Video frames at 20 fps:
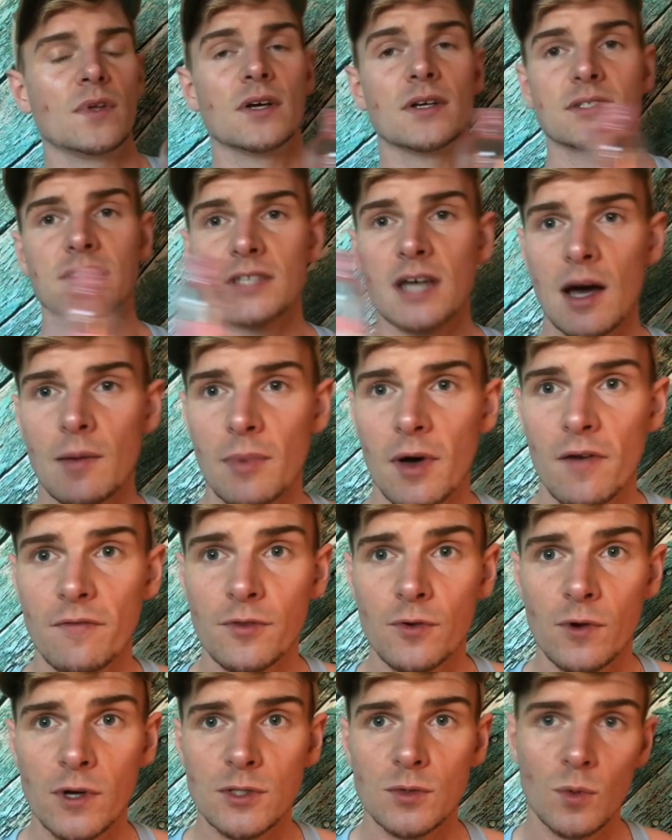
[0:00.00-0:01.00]
Top off the
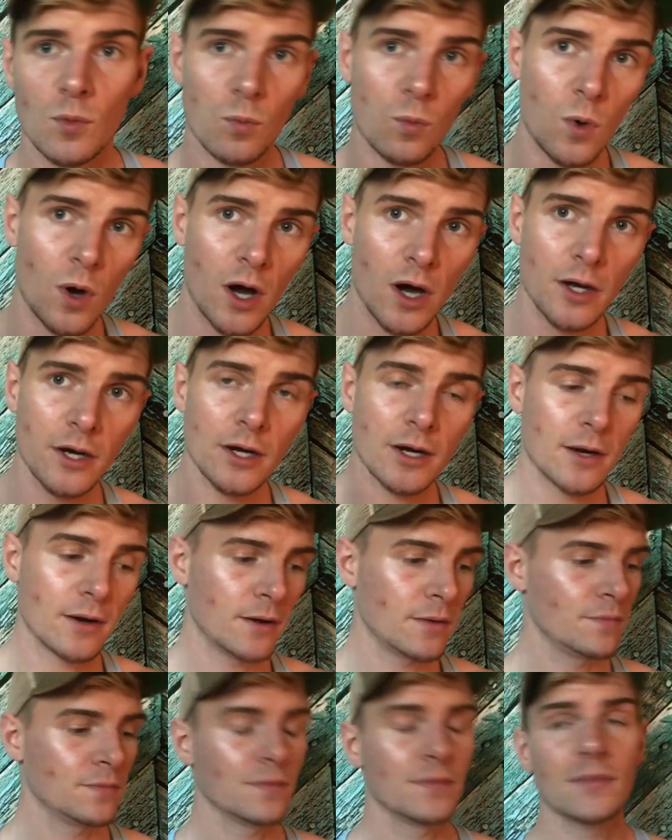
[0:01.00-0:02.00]
rest with water
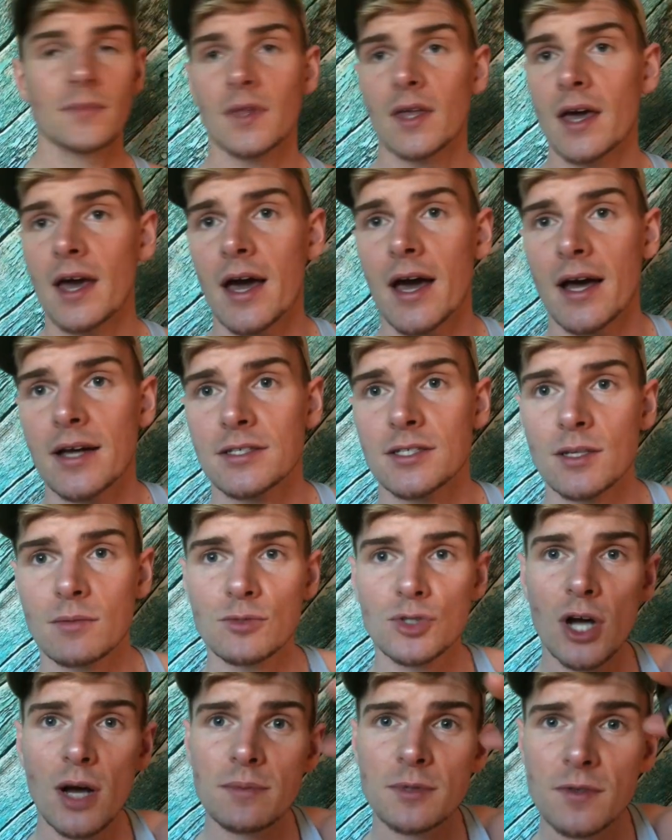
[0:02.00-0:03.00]
add some
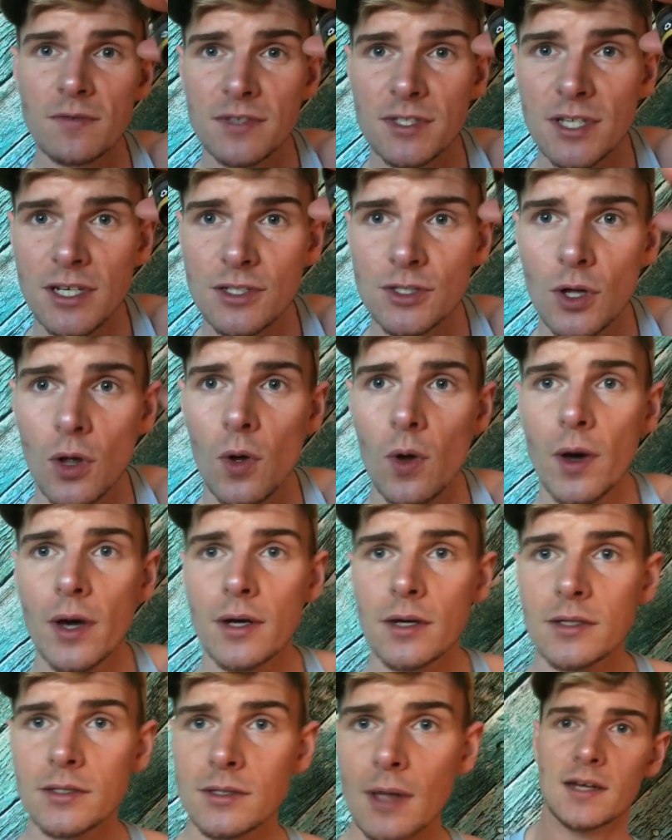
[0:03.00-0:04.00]
drops of essential
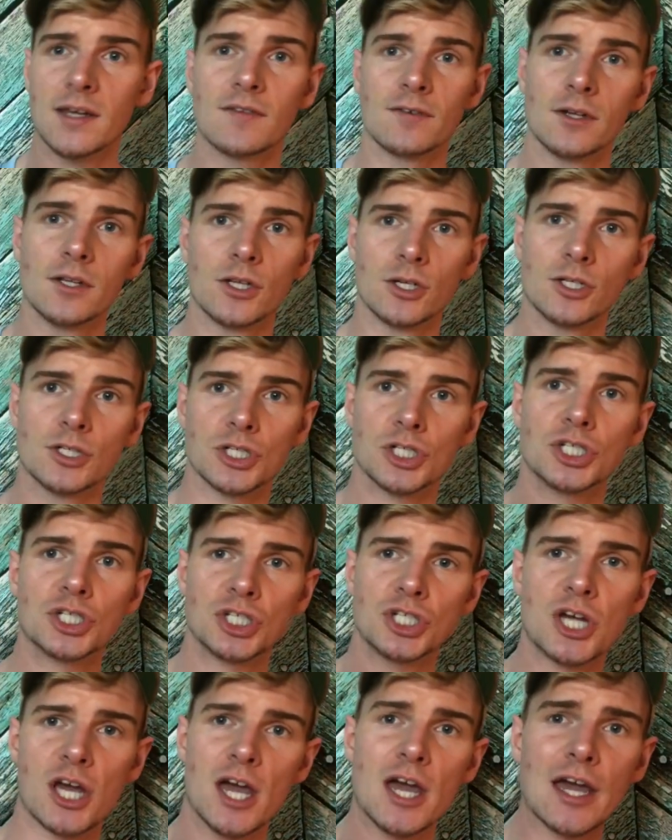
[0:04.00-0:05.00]
oils, give it a little
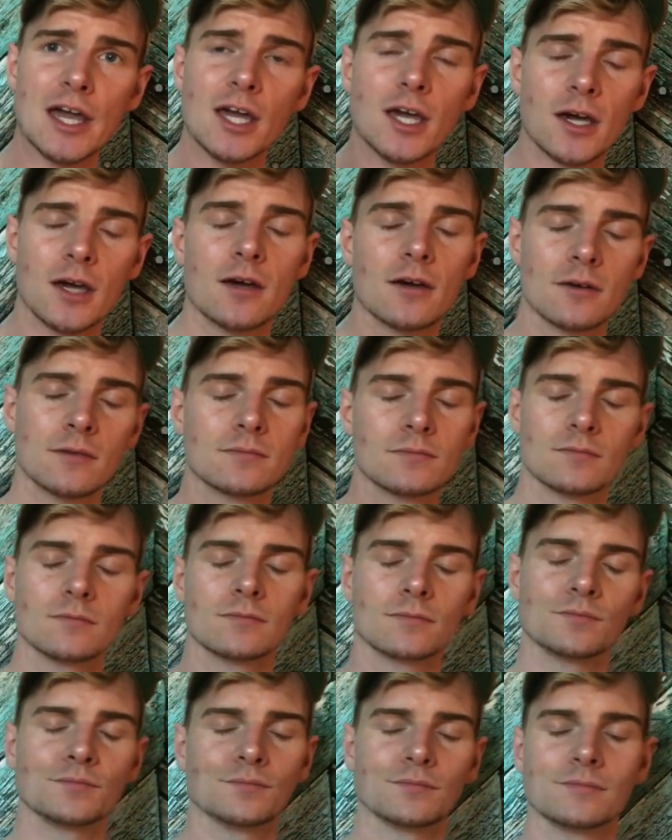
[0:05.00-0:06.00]
shake,
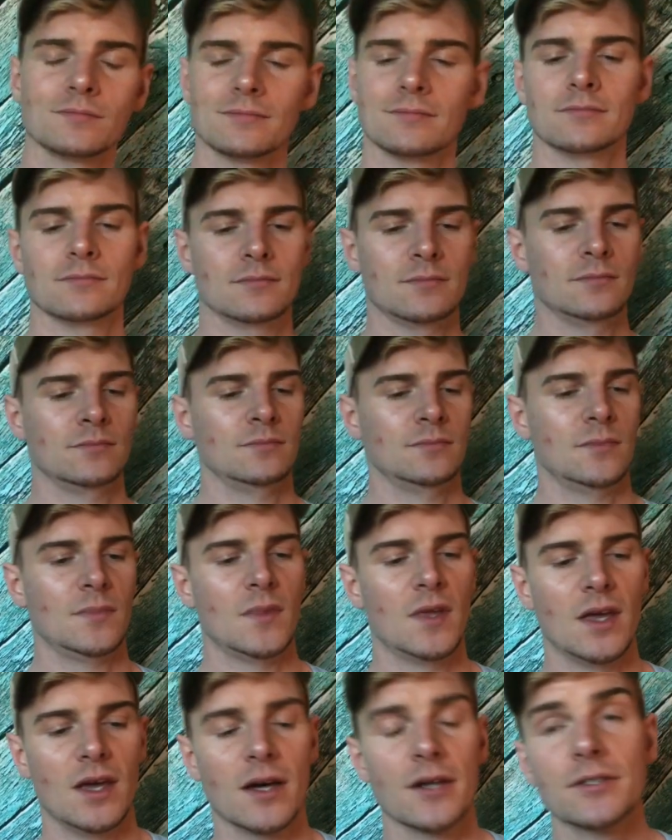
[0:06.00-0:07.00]

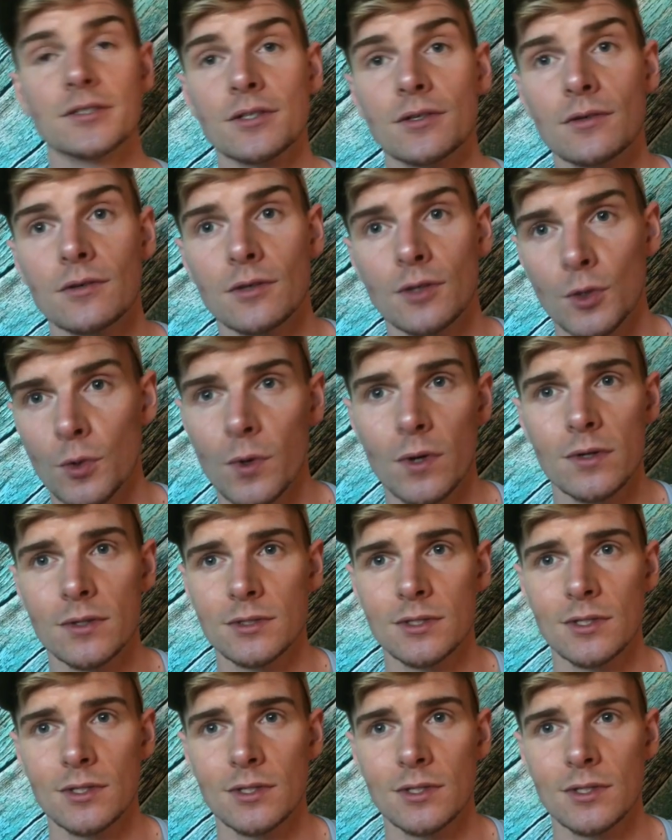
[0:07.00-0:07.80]
and you're good to